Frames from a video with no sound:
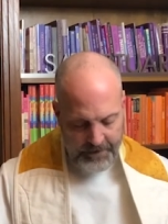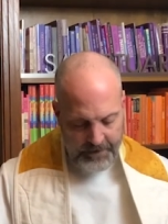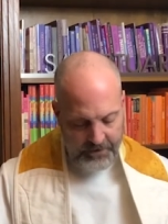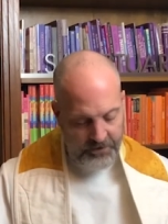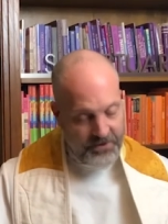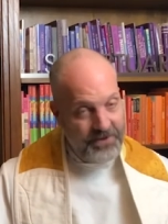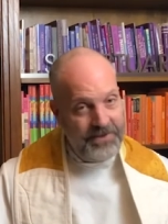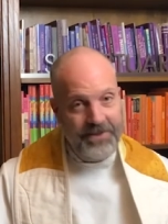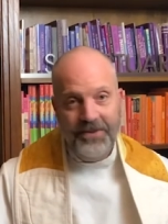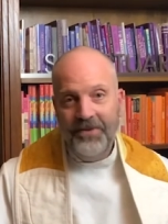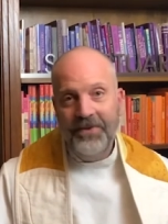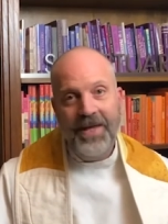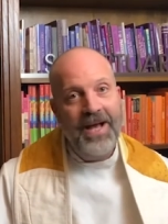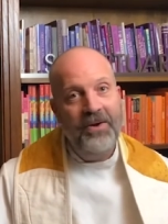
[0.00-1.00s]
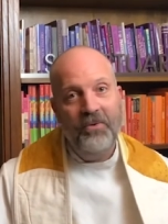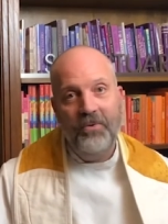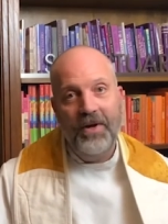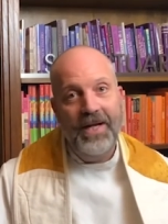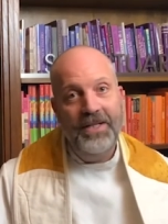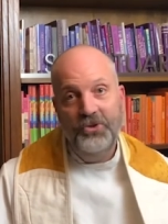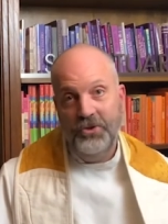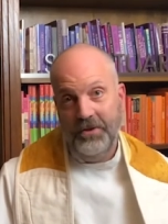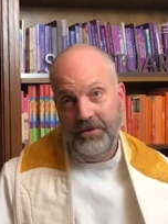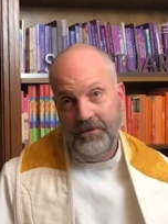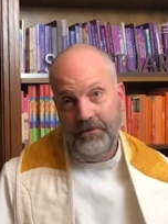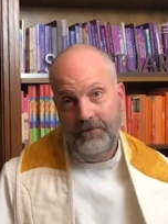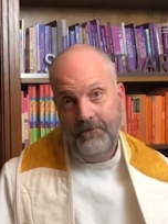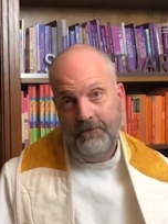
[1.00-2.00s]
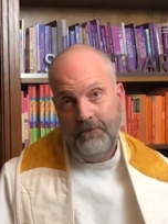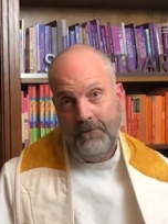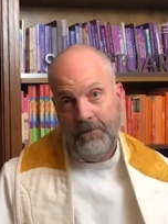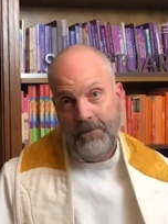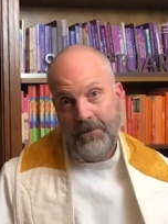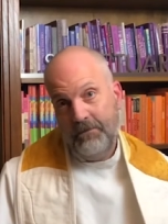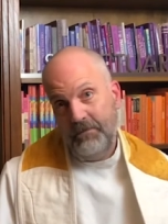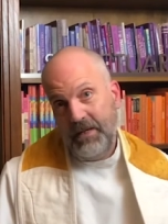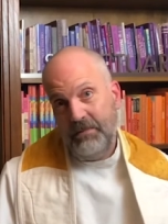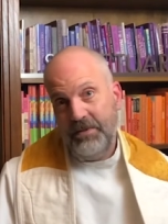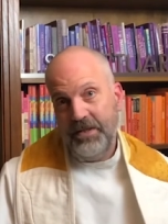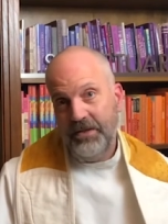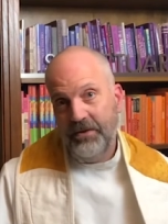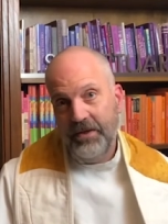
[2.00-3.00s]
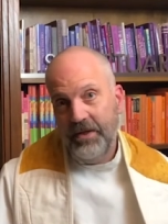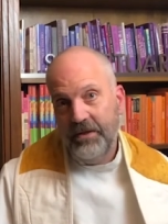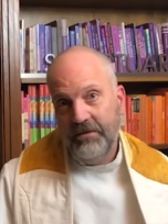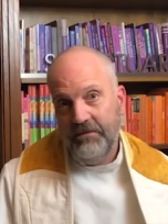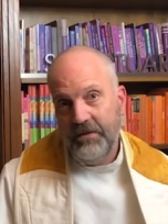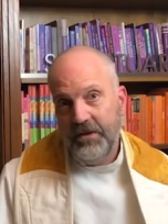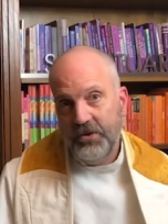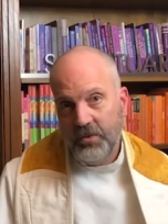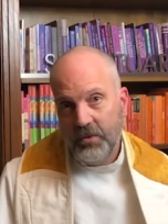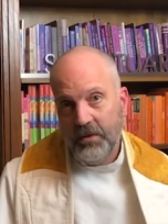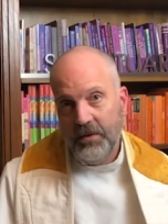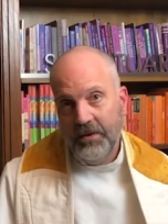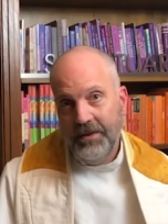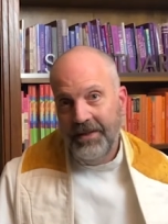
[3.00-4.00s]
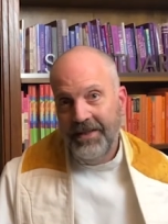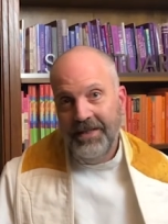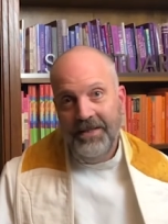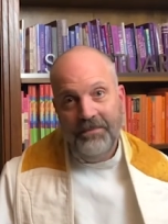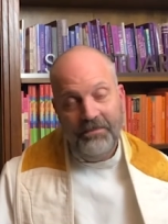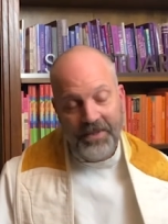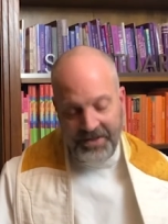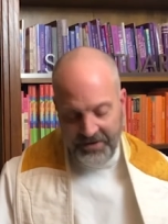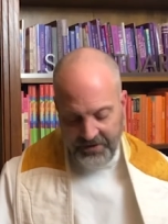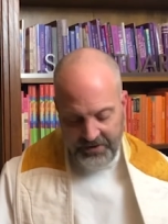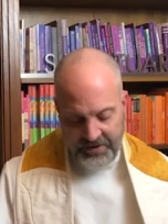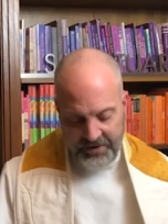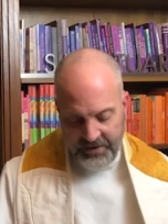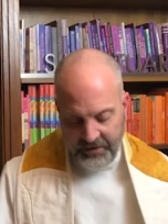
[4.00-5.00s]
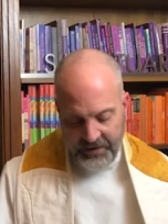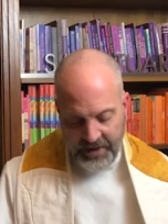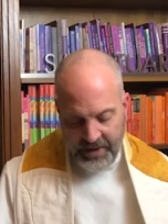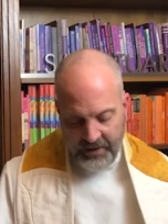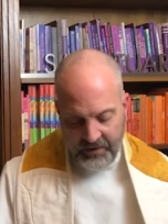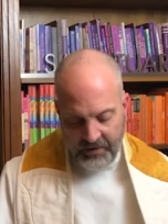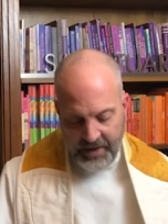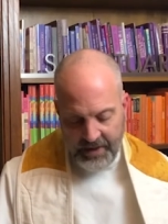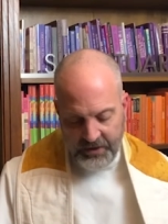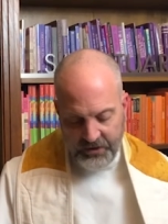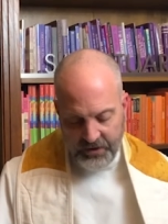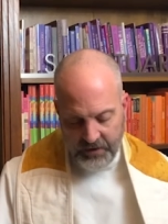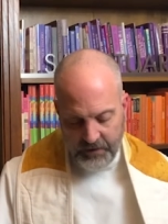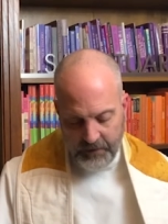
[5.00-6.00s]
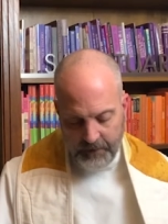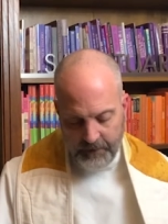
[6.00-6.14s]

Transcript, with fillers: you're still not rational. Maybe you're an individual, but you're still not rational.